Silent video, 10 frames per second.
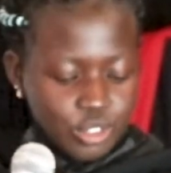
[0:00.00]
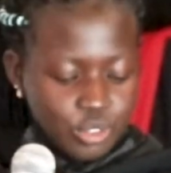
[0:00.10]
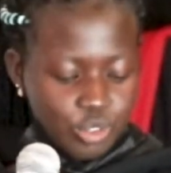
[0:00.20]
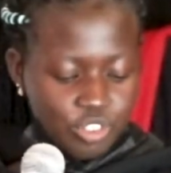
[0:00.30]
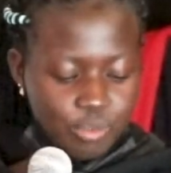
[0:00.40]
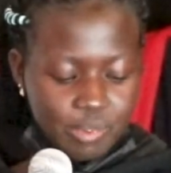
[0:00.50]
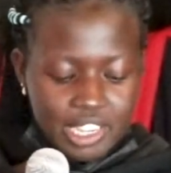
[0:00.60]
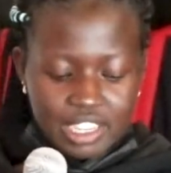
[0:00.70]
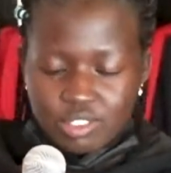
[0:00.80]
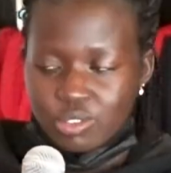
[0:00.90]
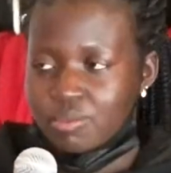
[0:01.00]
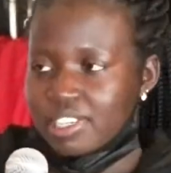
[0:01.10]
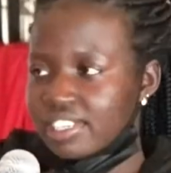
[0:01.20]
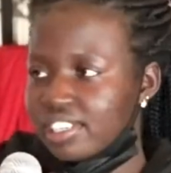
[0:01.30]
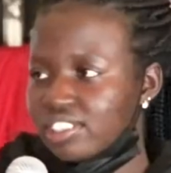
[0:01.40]
So for my
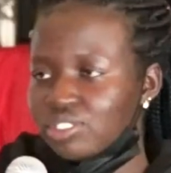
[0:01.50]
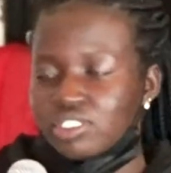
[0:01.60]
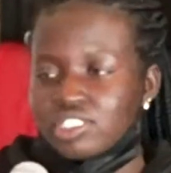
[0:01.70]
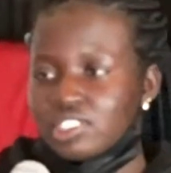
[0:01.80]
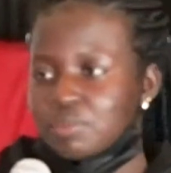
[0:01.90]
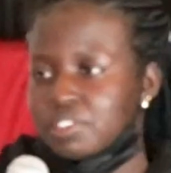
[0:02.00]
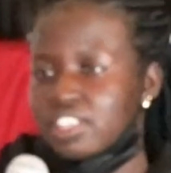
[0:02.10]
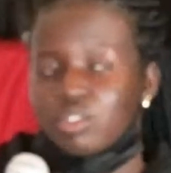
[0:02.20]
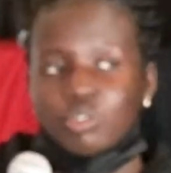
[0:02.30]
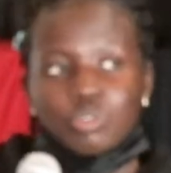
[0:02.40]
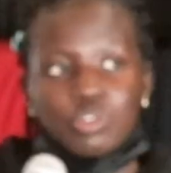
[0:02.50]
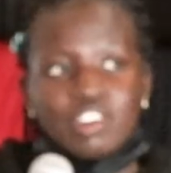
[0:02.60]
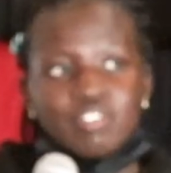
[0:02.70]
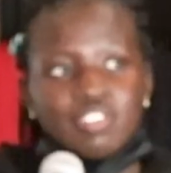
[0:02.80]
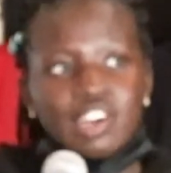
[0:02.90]
customer relationships, I look to
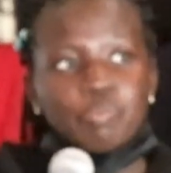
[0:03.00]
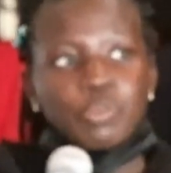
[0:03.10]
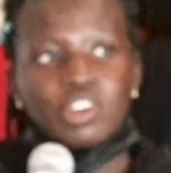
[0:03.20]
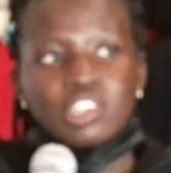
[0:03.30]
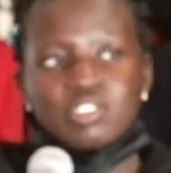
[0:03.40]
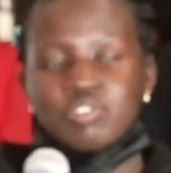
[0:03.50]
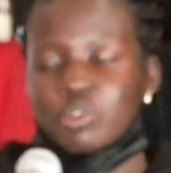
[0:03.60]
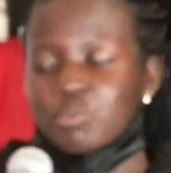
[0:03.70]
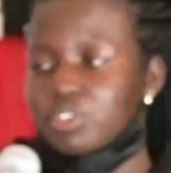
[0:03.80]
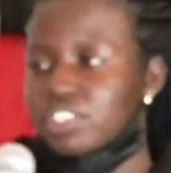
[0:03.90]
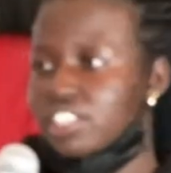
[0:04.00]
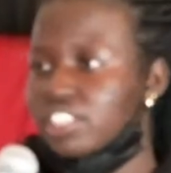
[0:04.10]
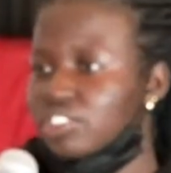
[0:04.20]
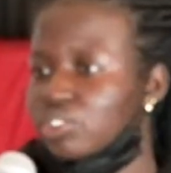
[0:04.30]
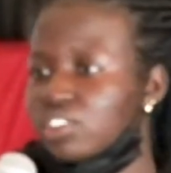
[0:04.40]
have a proactive
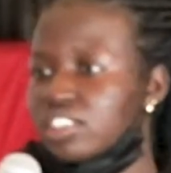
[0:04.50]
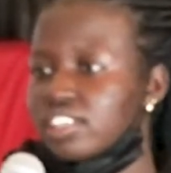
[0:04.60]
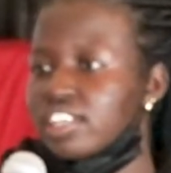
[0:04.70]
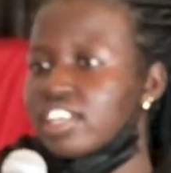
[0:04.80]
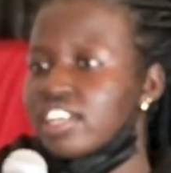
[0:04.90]
communication.